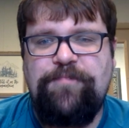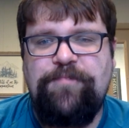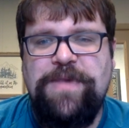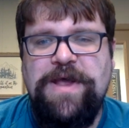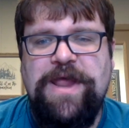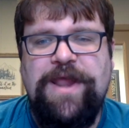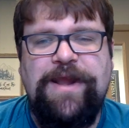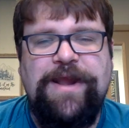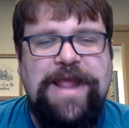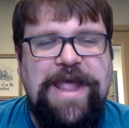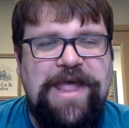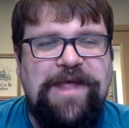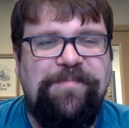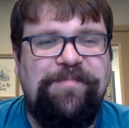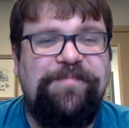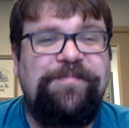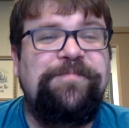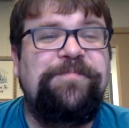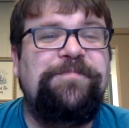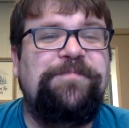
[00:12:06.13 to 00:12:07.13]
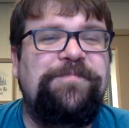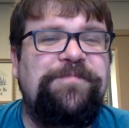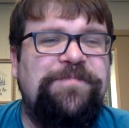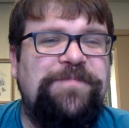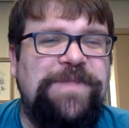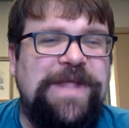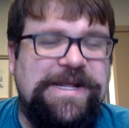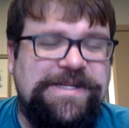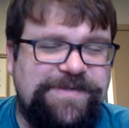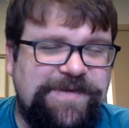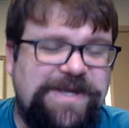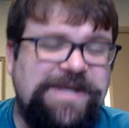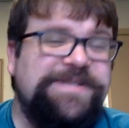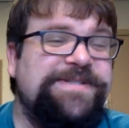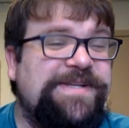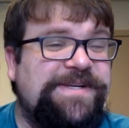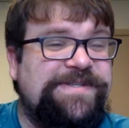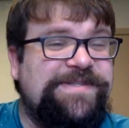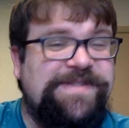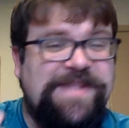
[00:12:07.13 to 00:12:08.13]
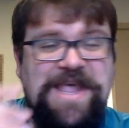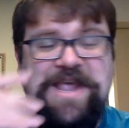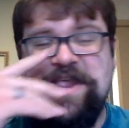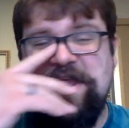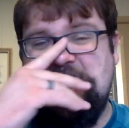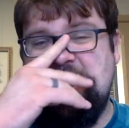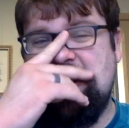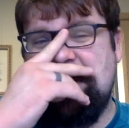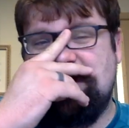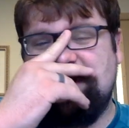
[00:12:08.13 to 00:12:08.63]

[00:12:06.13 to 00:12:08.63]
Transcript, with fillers: but again that's because he's thinking